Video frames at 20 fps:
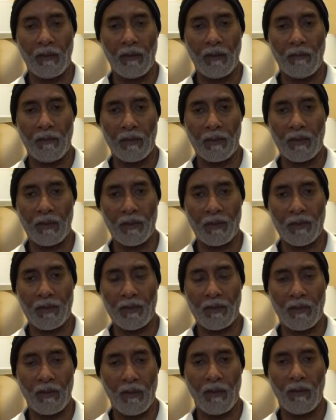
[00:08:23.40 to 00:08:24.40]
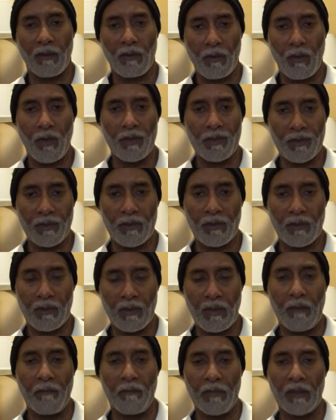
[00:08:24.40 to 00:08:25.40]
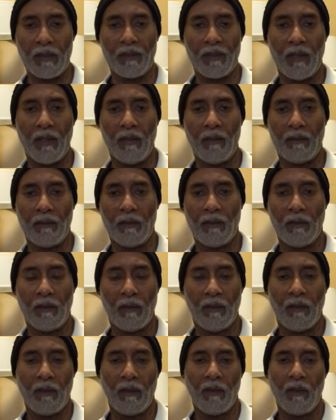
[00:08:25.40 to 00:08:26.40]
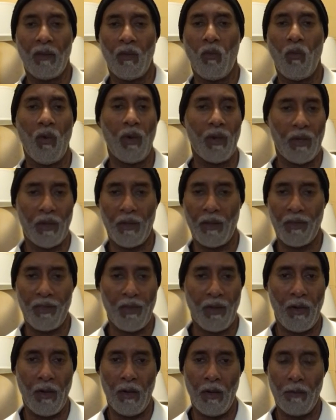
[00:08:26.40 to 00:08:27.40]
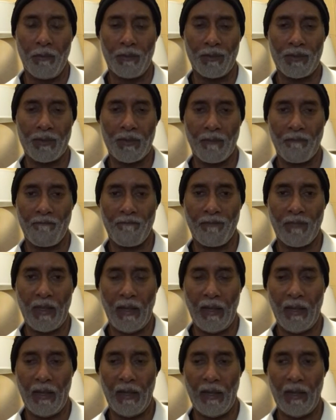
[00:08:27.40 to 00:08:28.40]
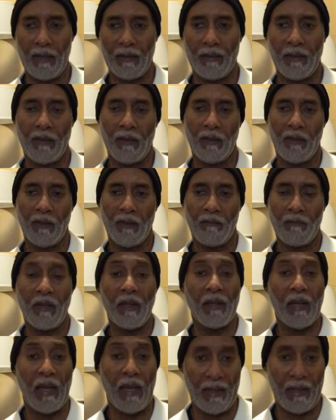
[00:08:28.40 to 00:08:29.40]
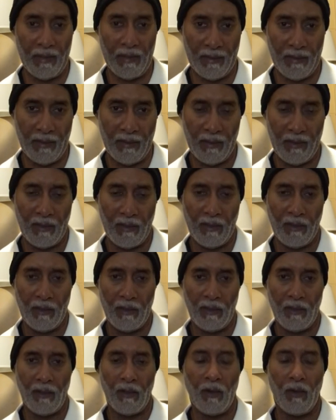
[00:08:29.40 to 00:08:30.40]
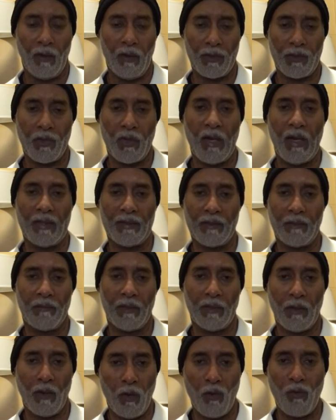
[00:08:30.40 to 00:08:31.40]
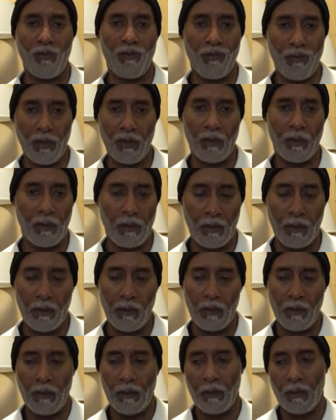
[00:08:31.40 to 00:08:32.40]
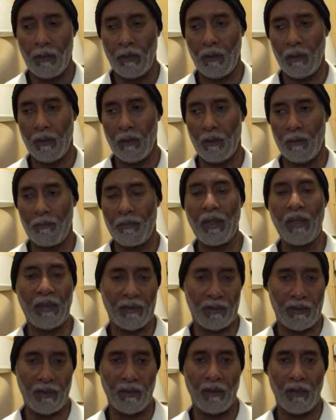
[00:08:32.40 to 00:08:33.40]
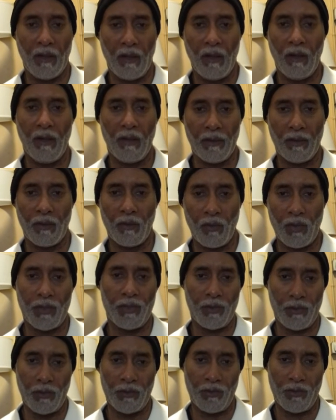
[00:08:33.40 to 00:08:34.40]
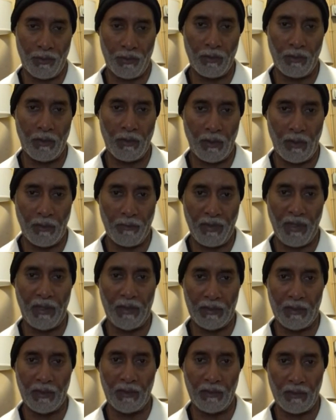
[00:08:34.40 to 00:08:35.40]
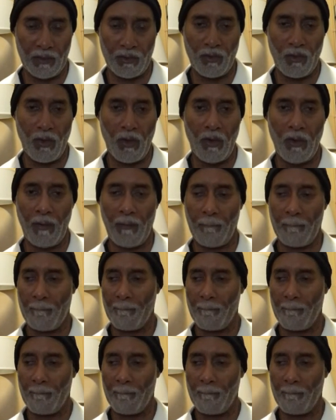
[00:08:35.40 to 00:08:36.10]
And because, of course, that meant that one of the thumbs had been added or tried to be over painted on the original painting, the drawing.